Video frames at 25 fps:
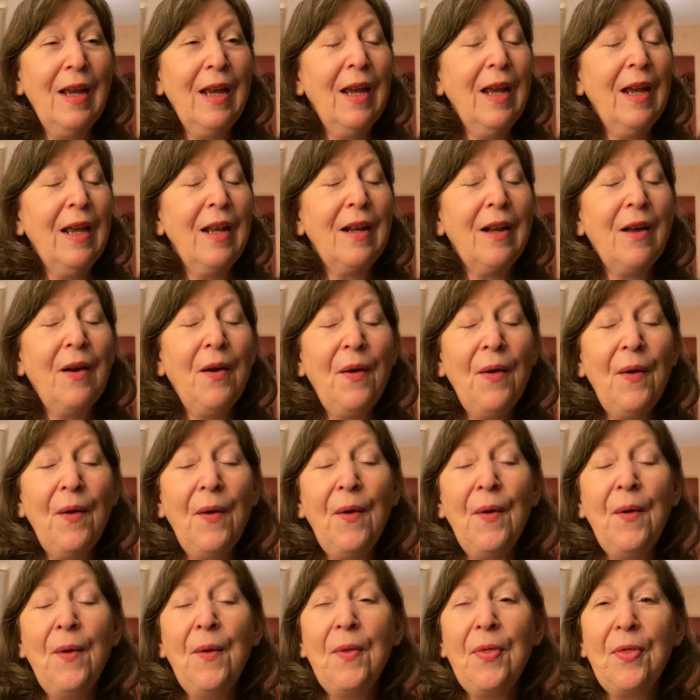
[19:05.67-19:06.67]
And
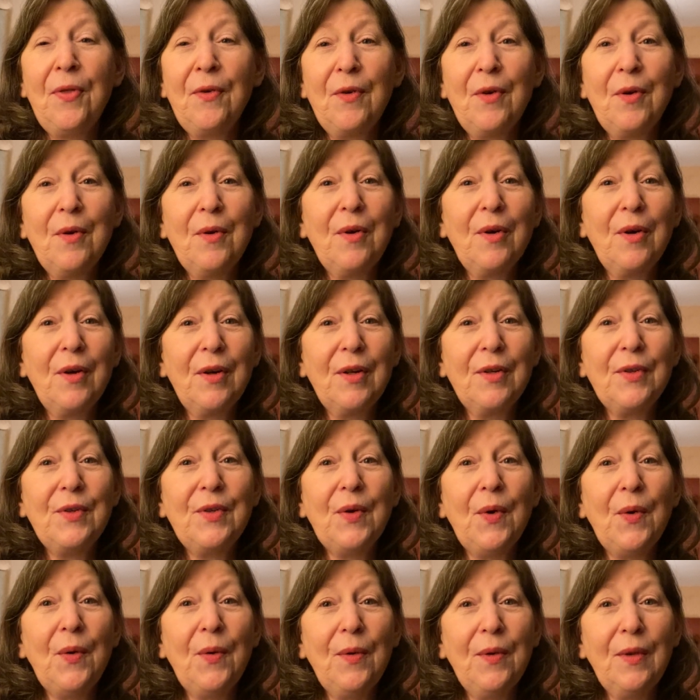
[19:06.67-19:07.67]
all through her
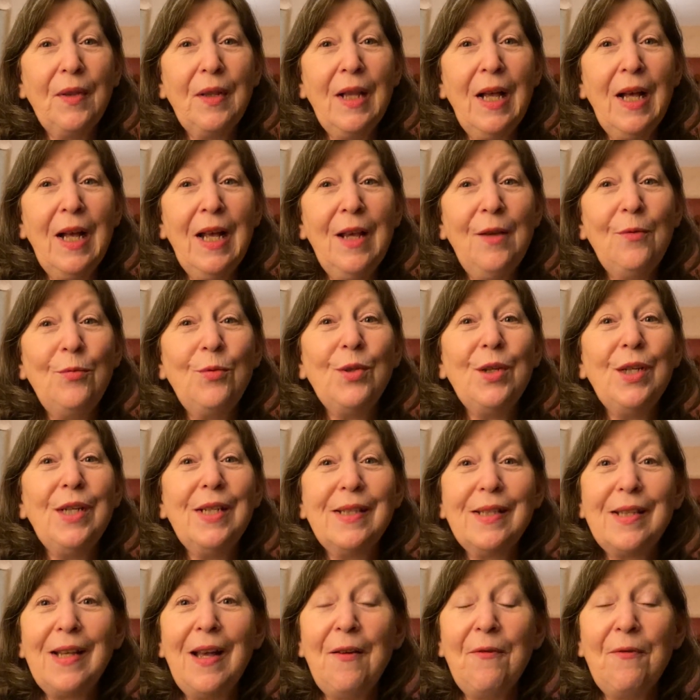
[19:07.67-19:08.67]
adult life, she
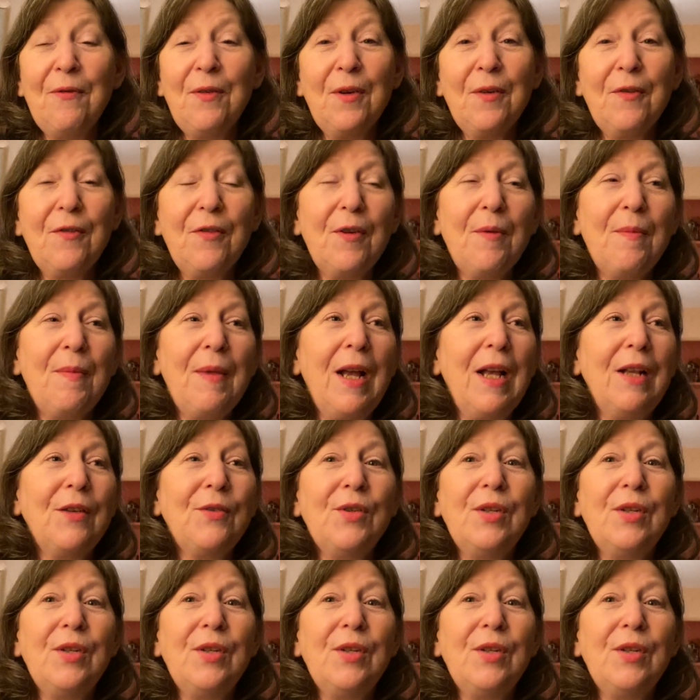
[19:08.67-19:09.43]
suffered from that.